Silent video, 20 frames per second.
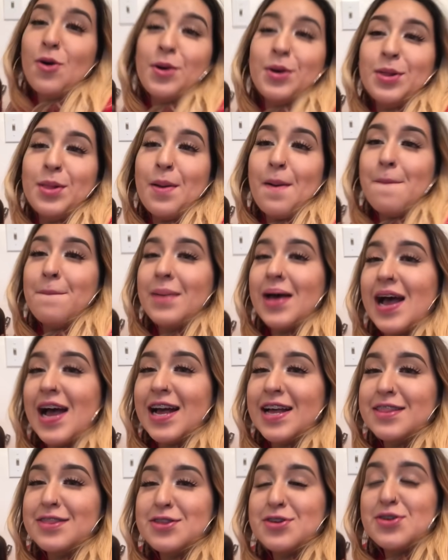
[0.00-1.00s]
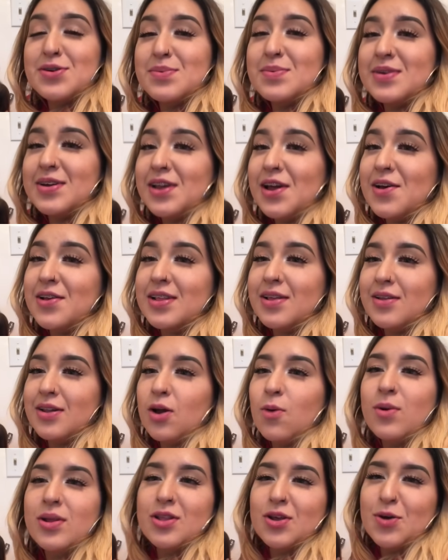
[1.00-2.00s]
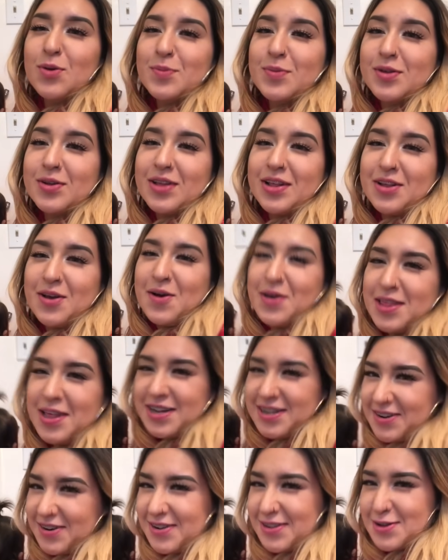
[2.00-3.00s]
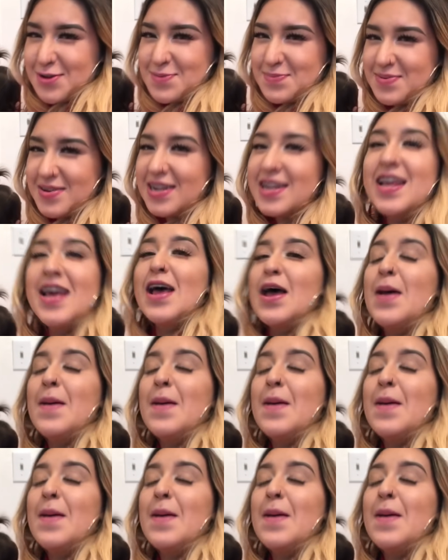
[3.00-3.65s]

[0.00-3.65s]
going to the bathroom, you know. No one's home, so that's why the door's open.